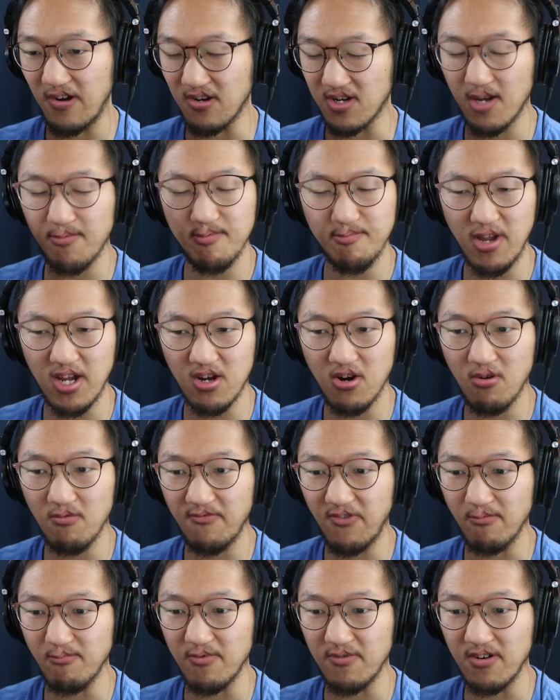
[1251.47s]
coming back home
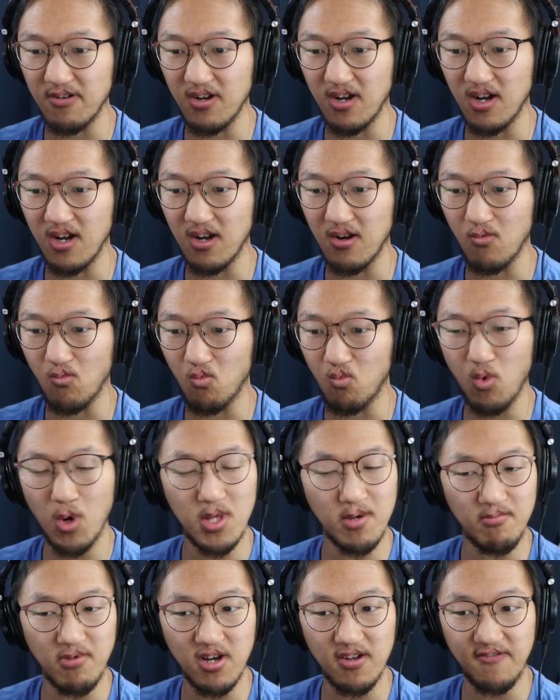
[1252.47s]
from
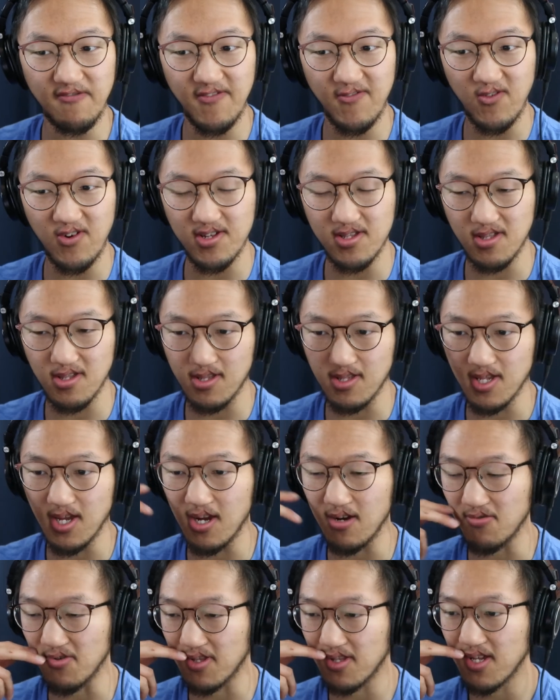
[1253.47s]
one of my friends'
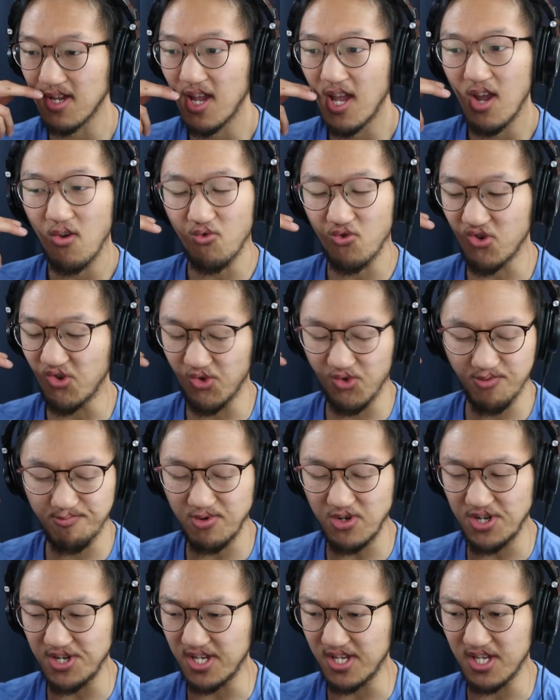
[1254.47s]
house. We were either
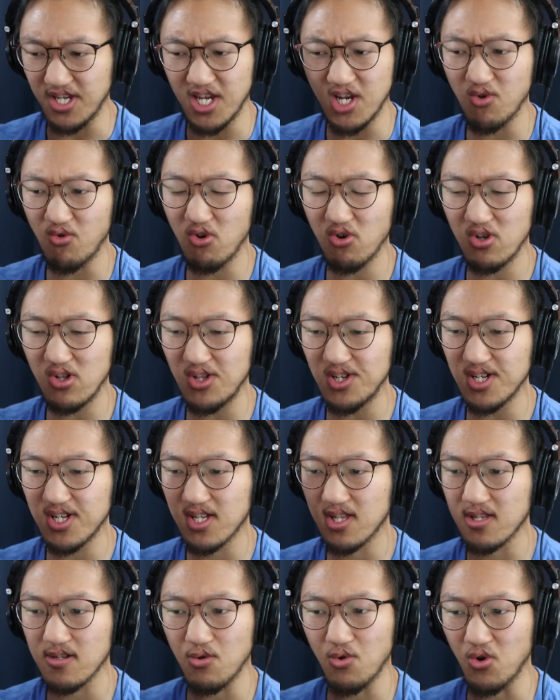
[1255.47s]
playing
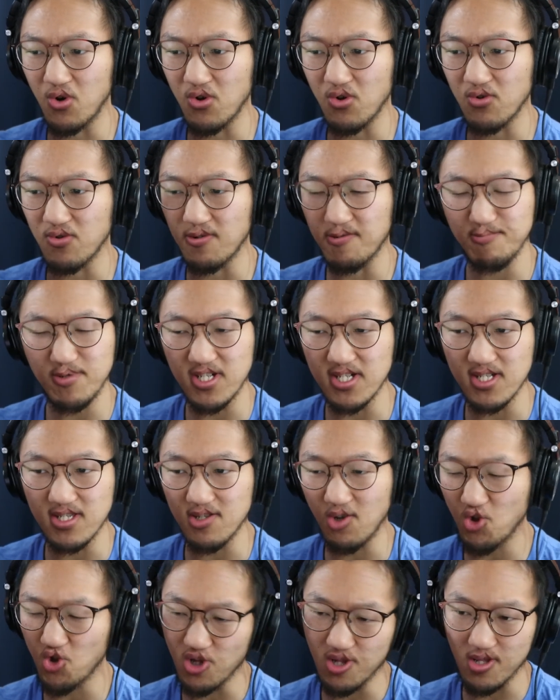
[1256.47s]
HeroClix or we were playing
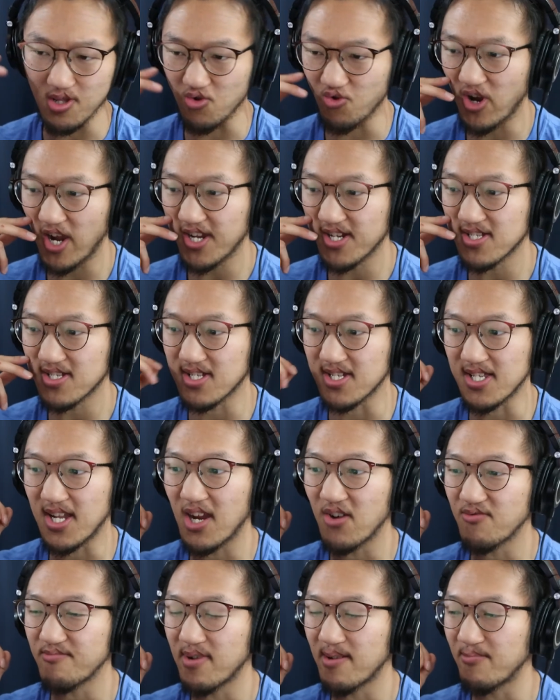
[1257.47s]
Dungeons & Dragons, and
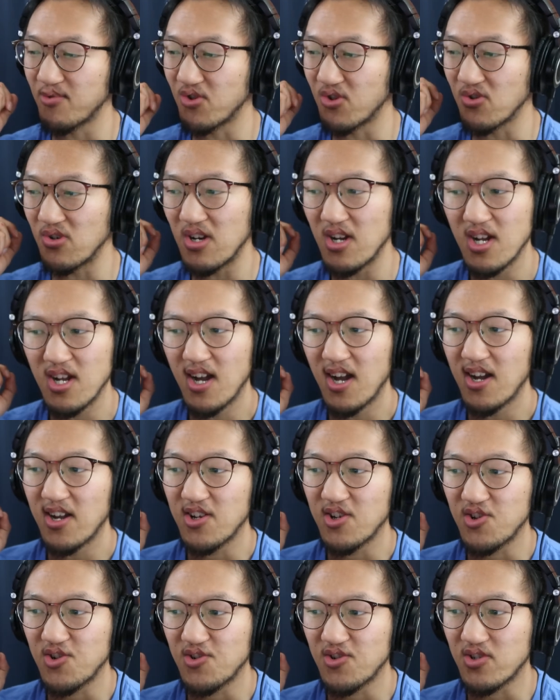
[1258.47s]
I remember
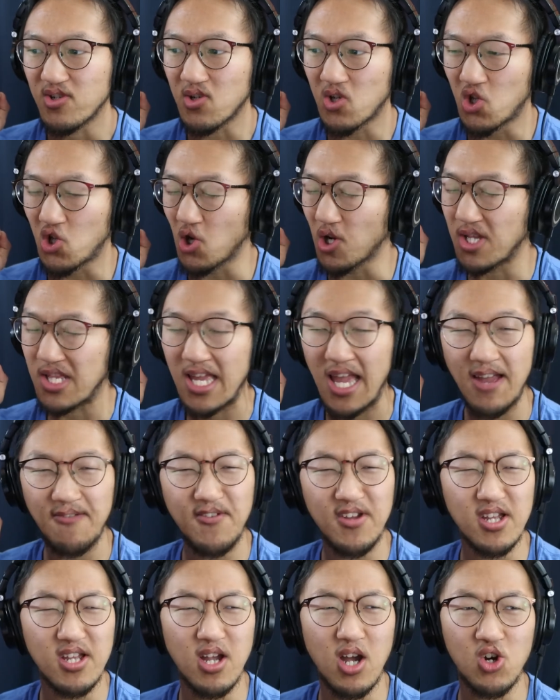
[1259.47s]
just
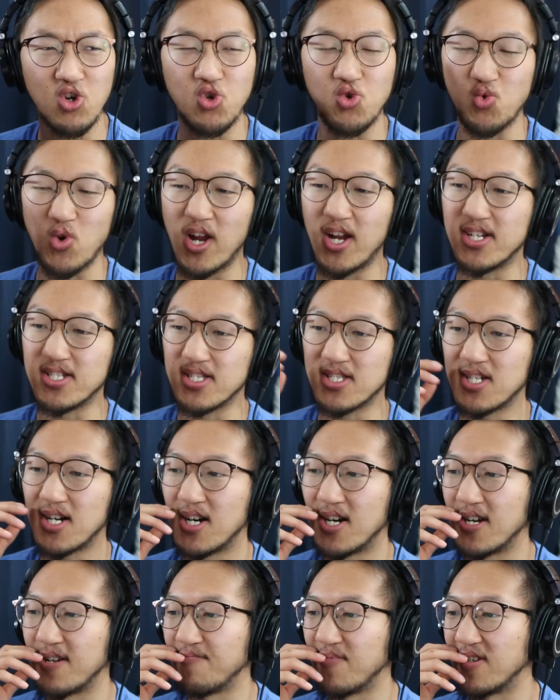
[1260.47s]
having a grand
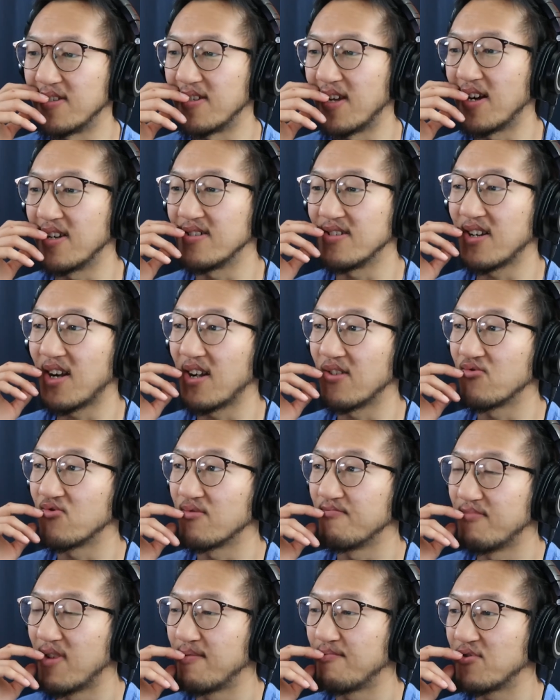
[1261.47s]
time. And I
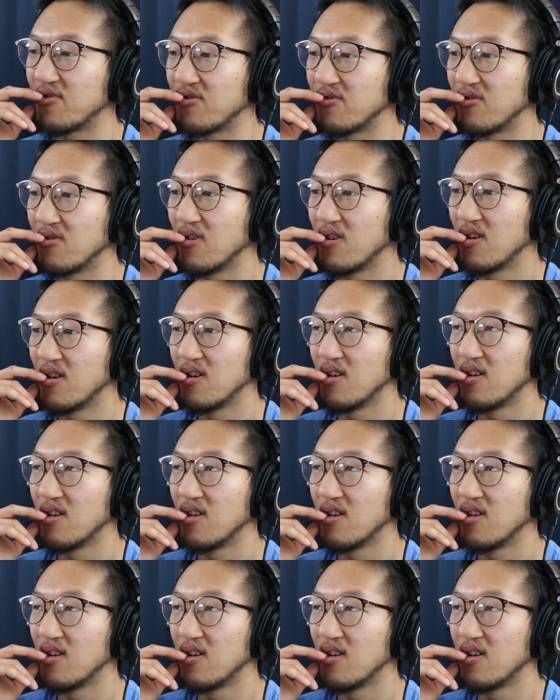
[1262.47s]
remember